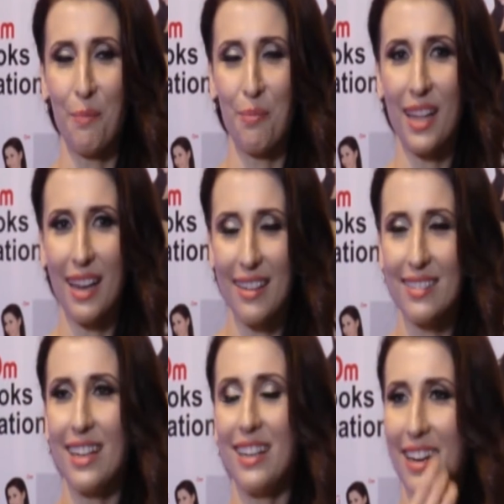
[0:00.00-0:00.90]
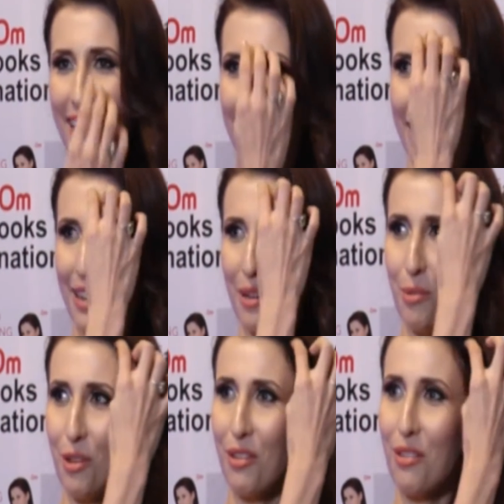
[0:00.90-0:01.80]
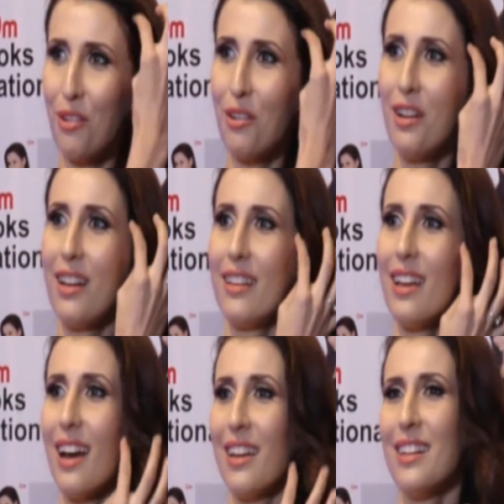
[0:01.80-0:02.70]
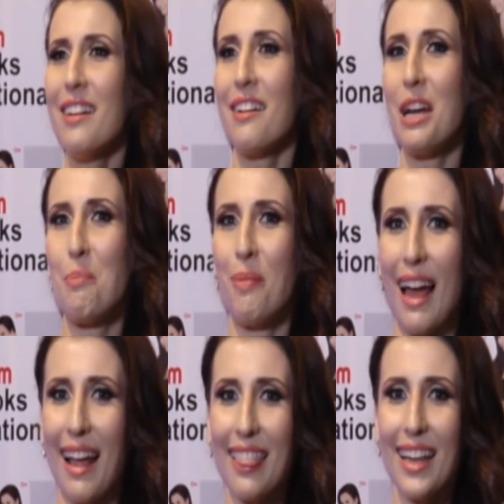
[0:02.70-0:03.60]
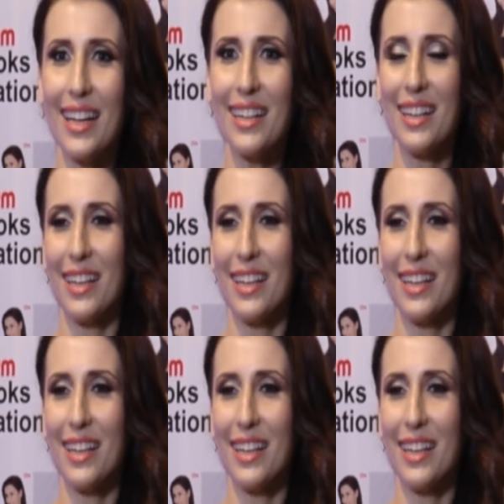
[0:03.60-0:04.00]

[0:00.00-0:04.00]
then I started writing that book. So yeah, I didn't really plan that.